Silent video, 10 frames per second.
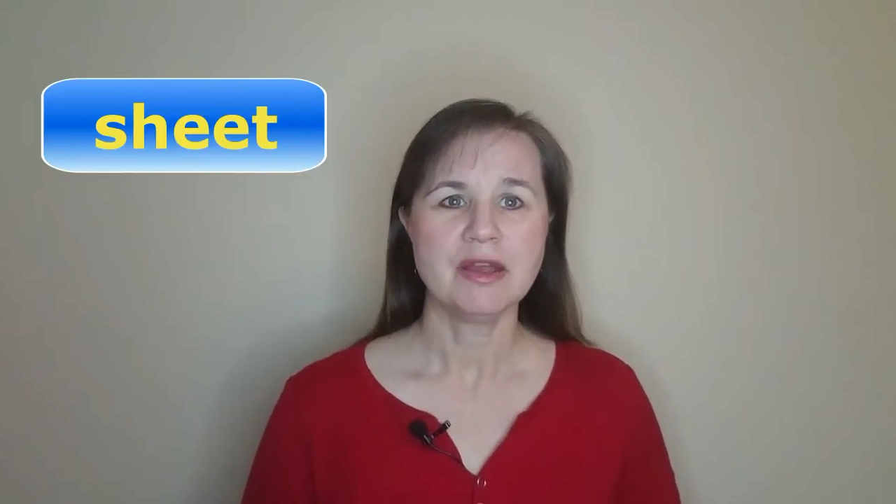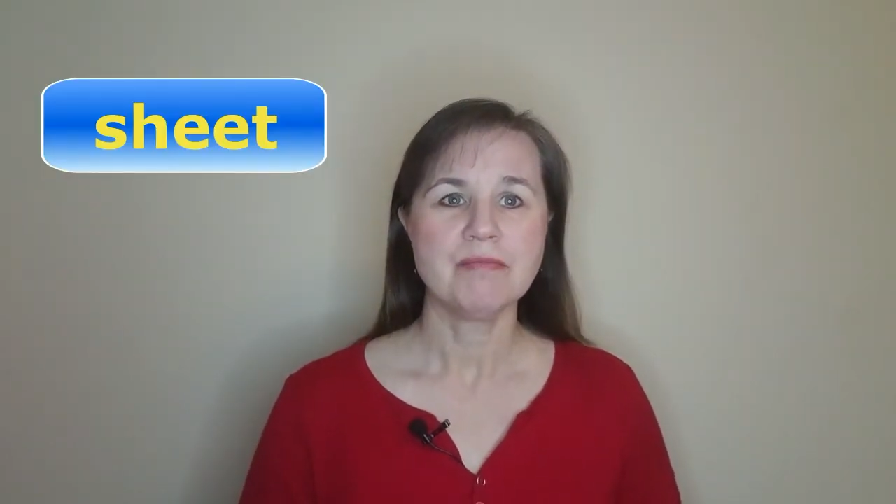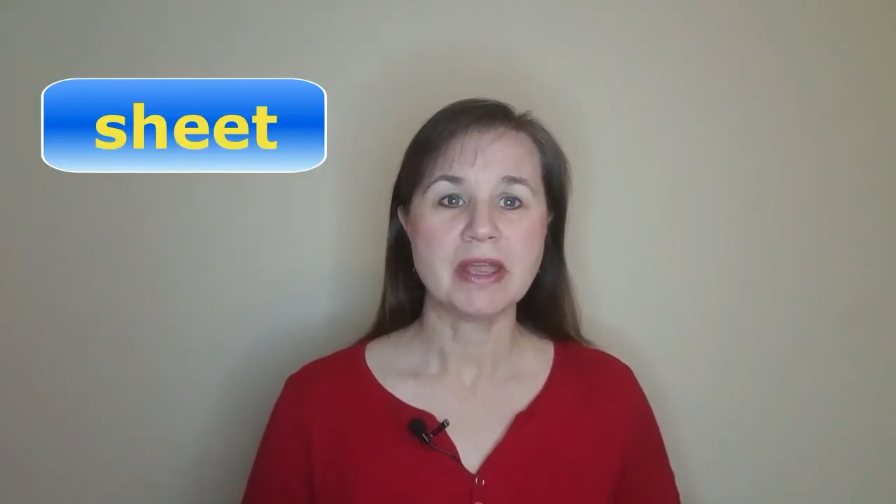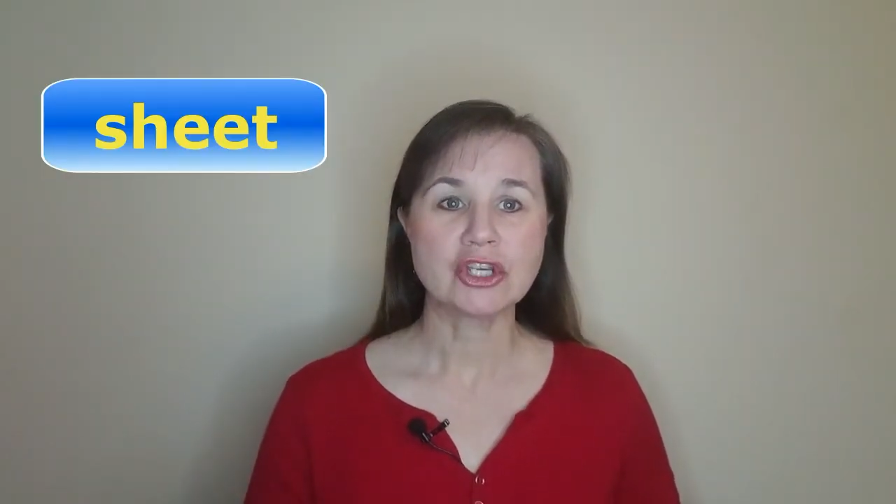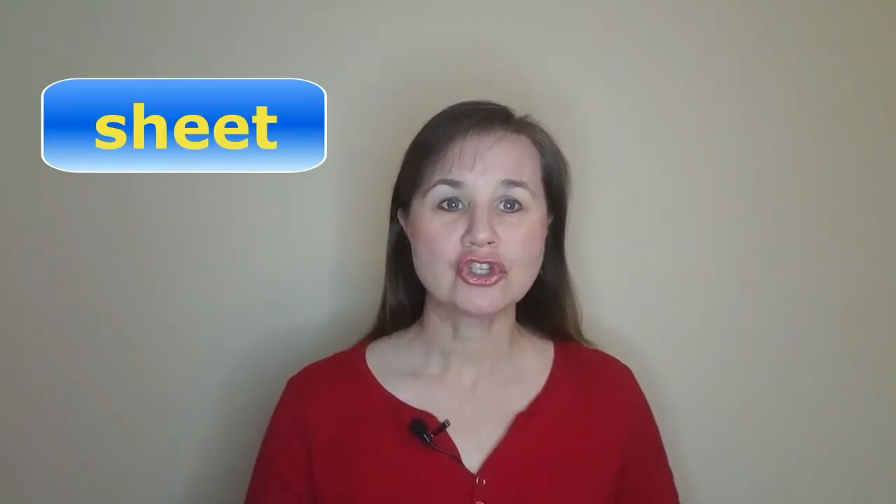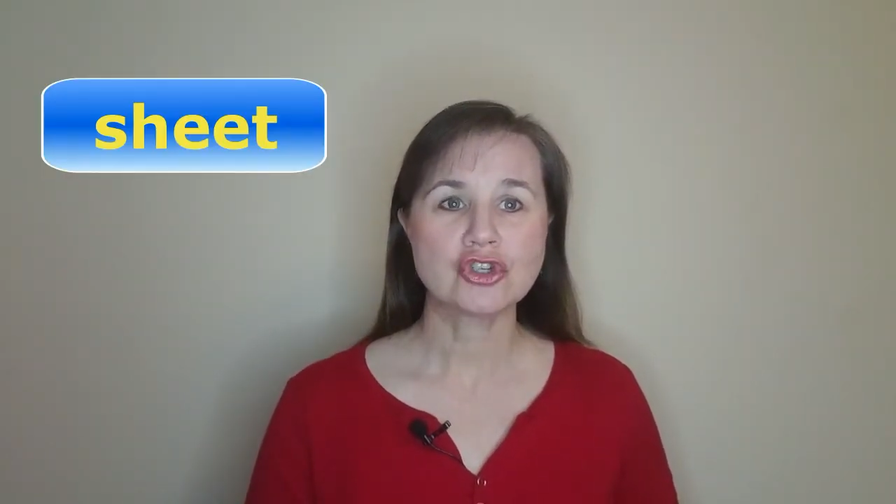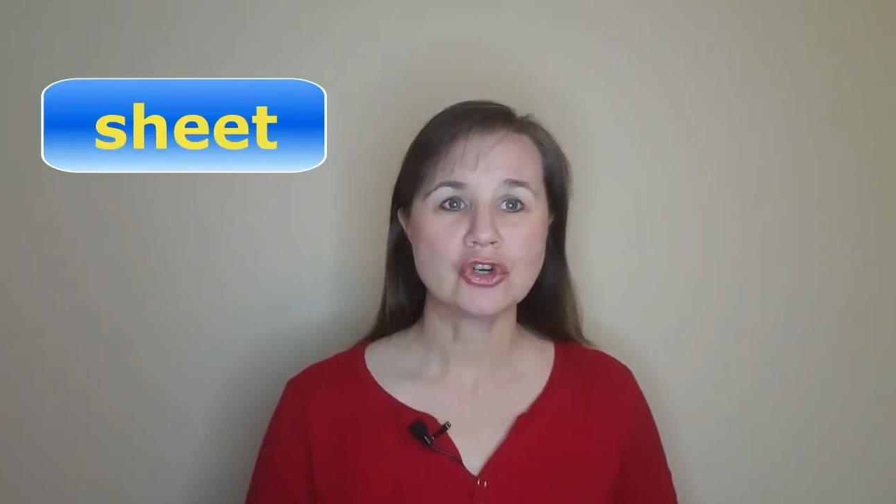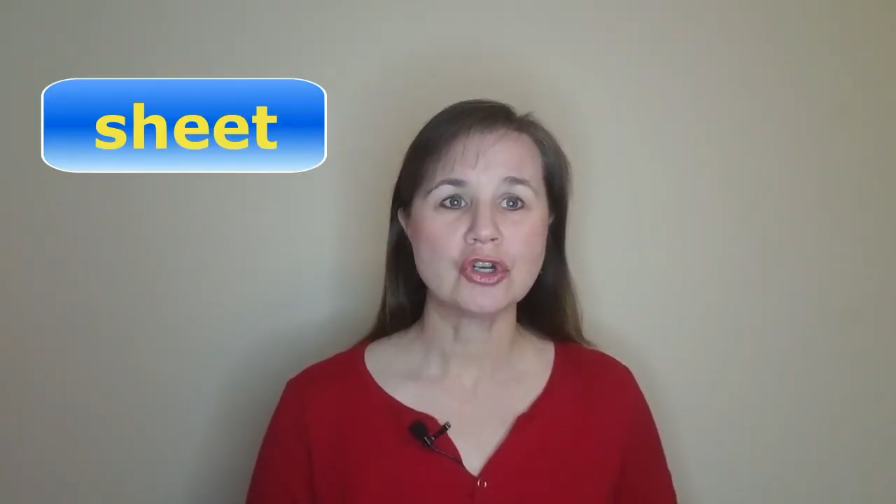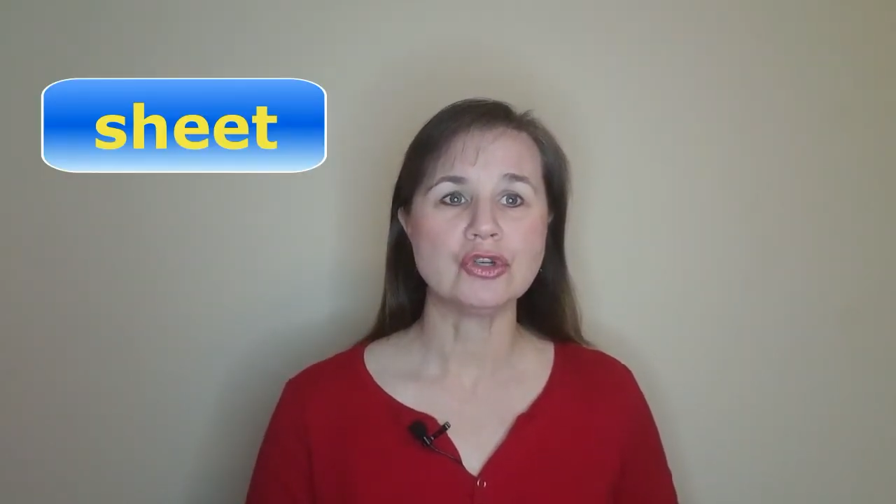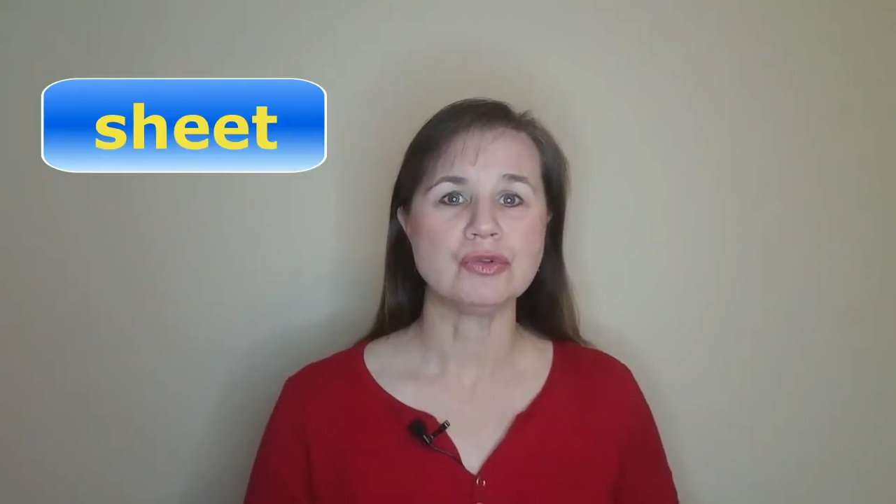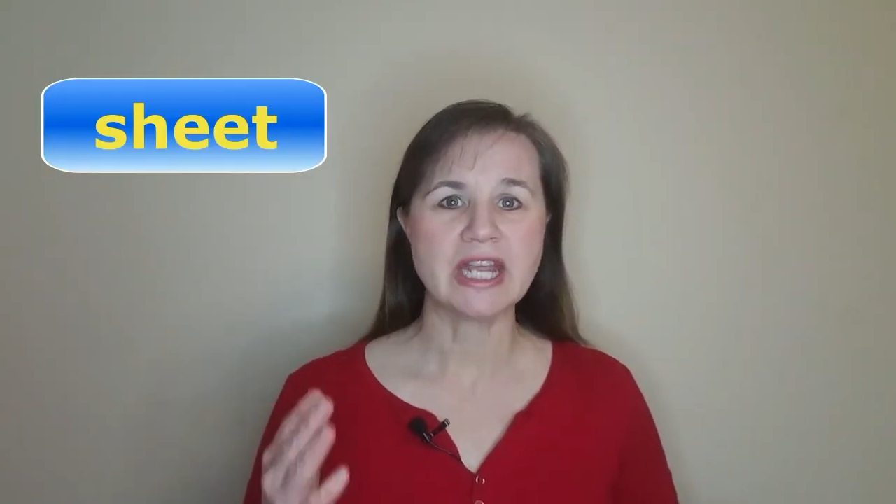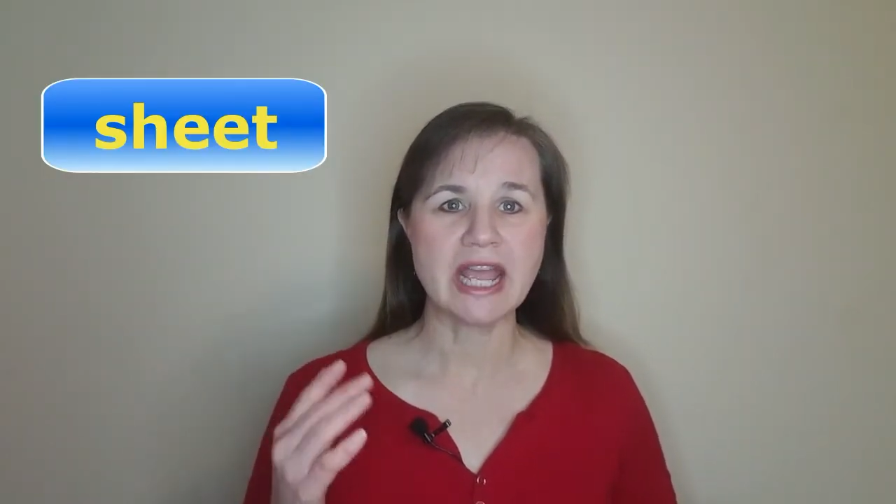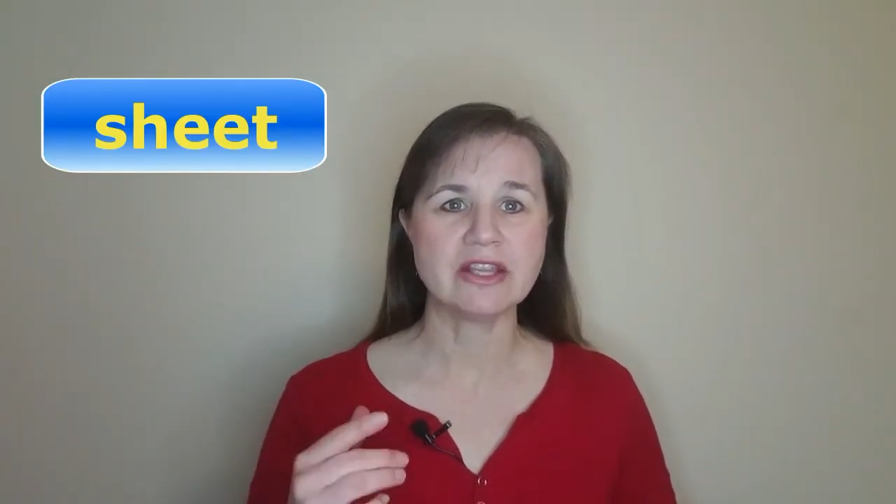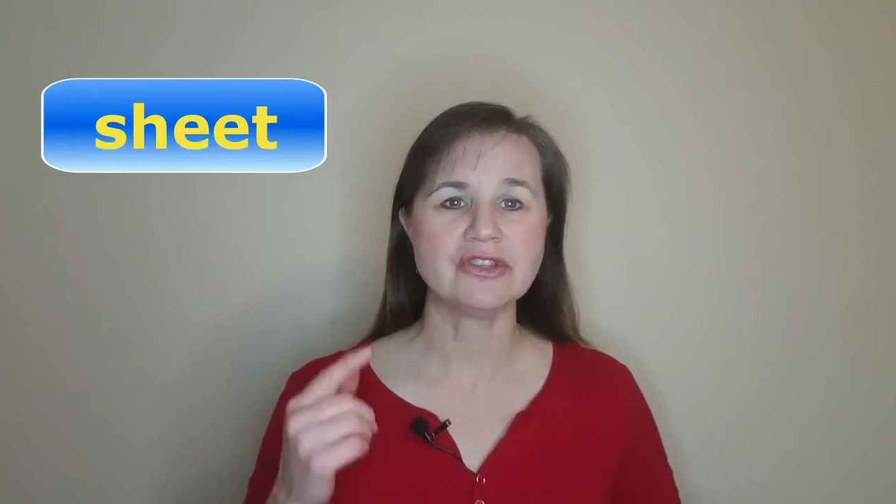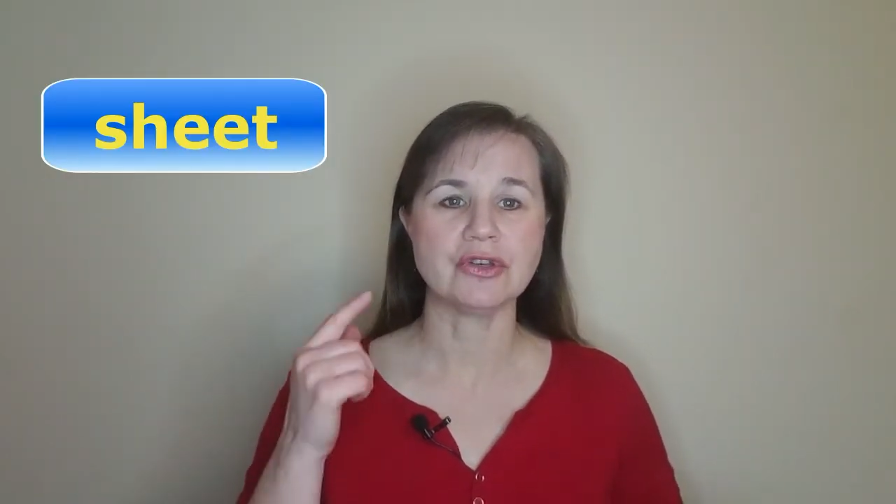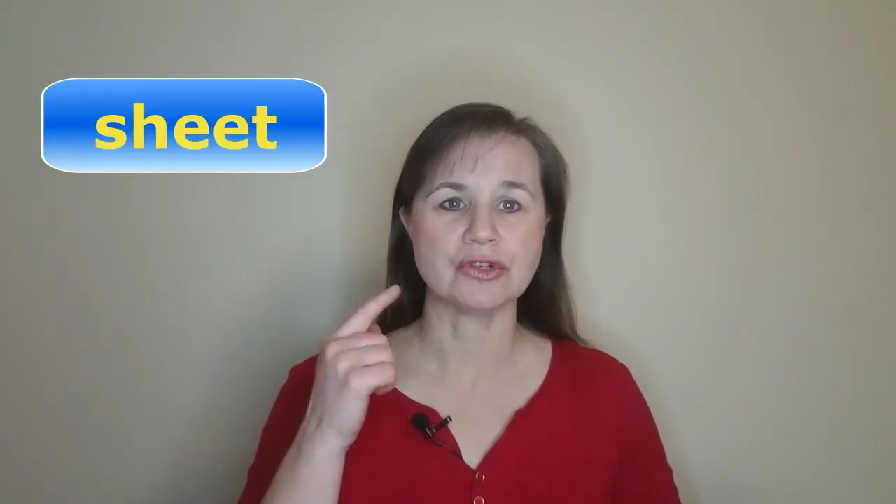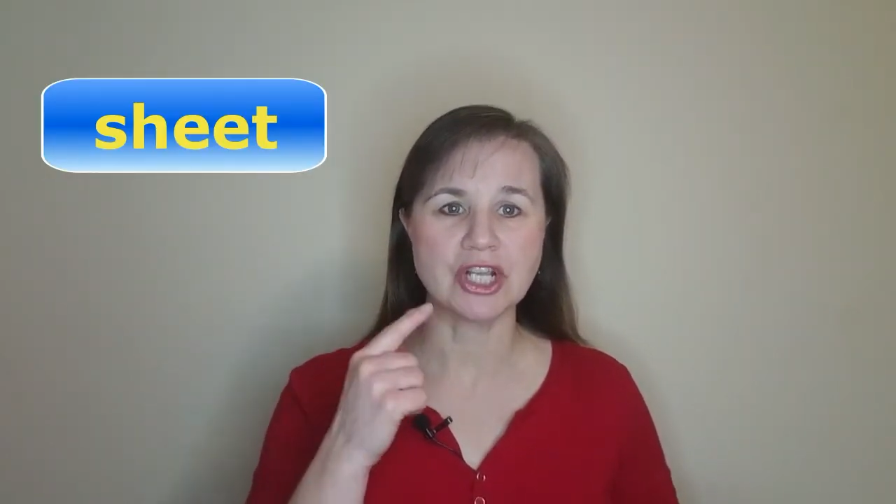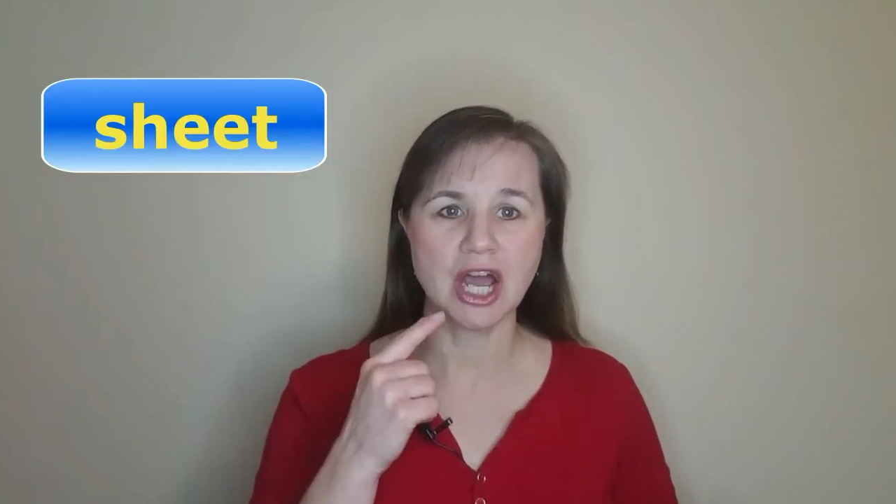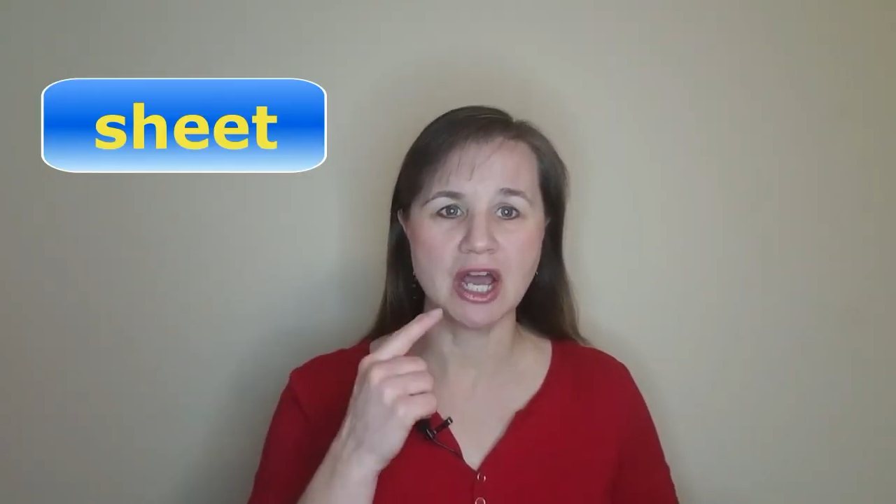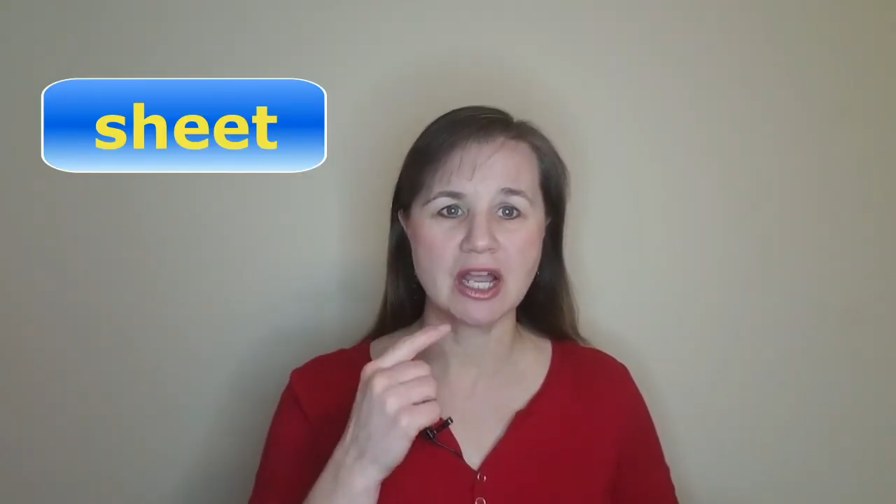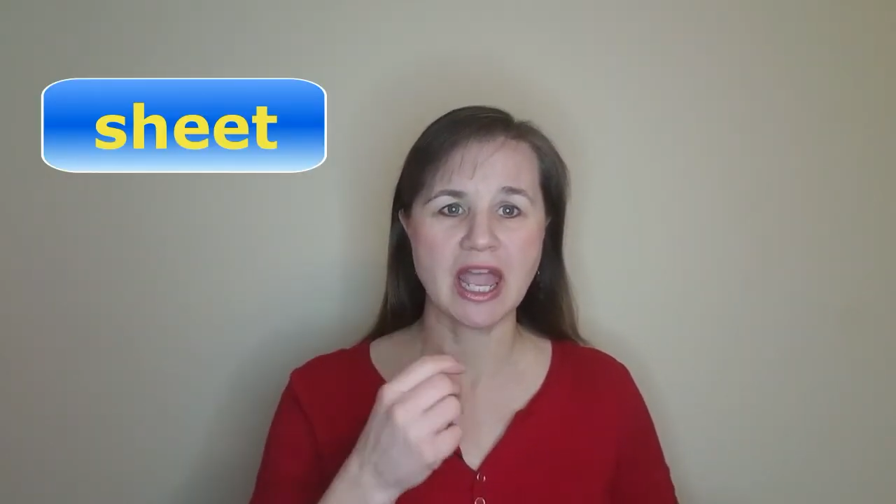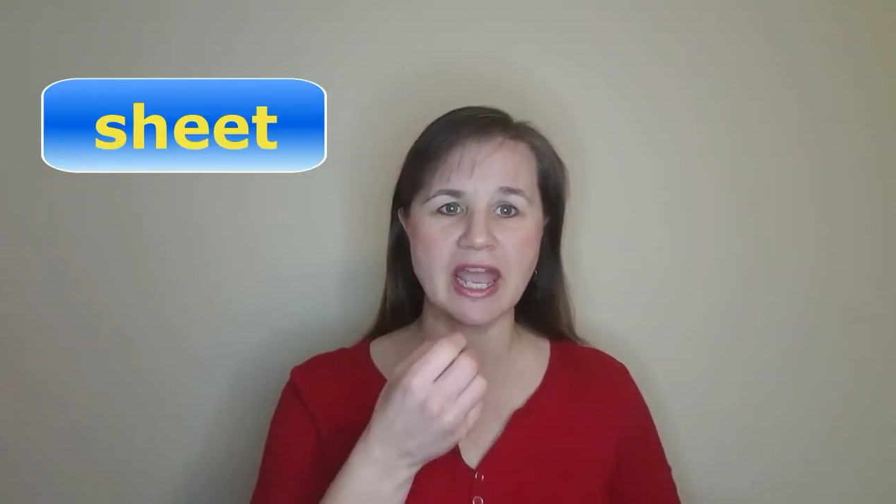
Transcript: Make sure you tense your tongue